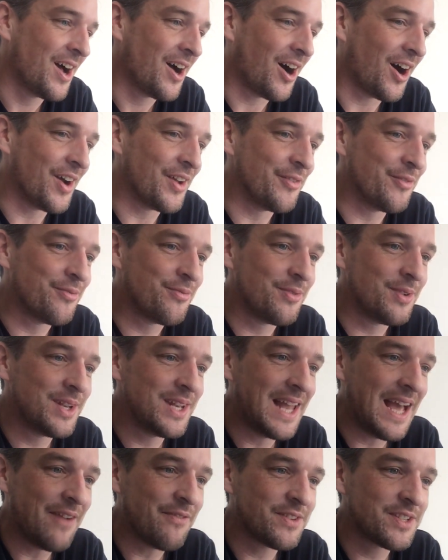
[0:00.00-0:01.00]
I've
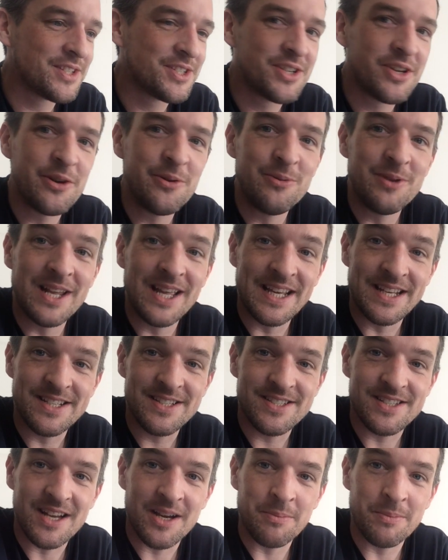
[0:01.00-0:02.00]
left 2
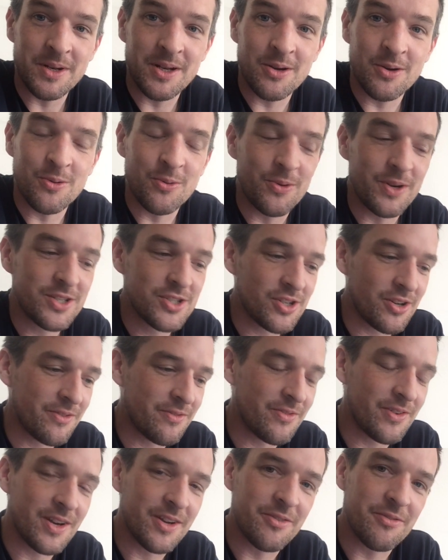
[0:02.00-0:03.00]
links down below which I
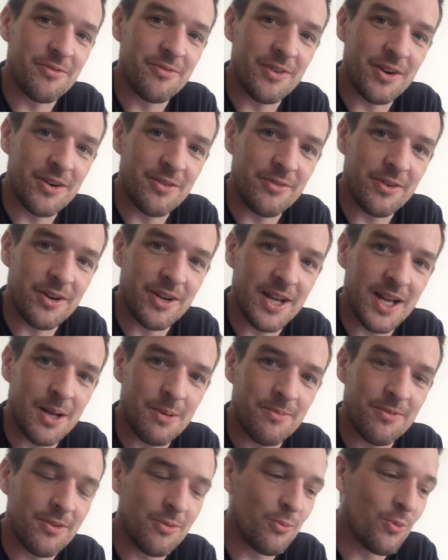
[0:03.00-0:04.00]
found very
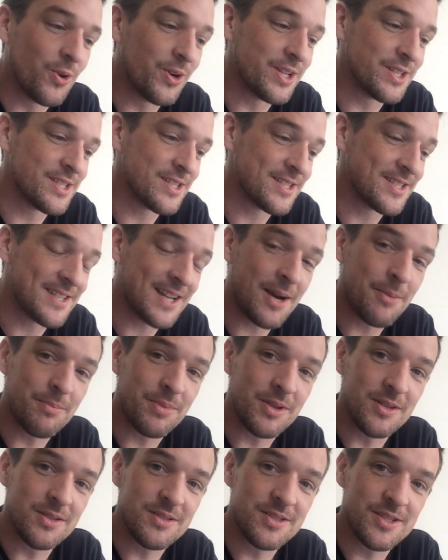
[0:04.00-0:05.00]
helpful. One is a
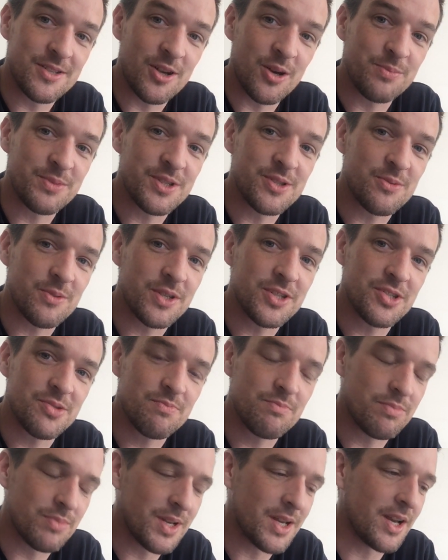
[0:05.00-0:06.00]
sample synopsis, which
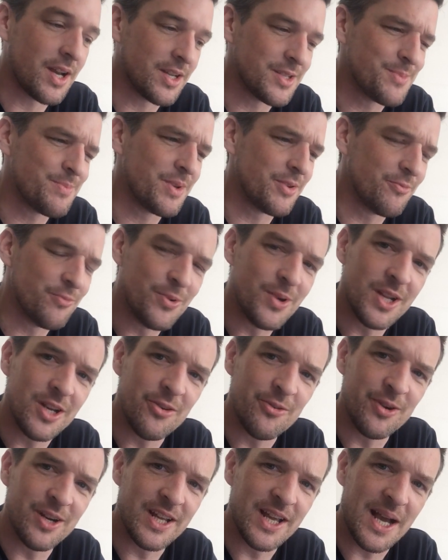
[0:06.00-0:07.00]
has been really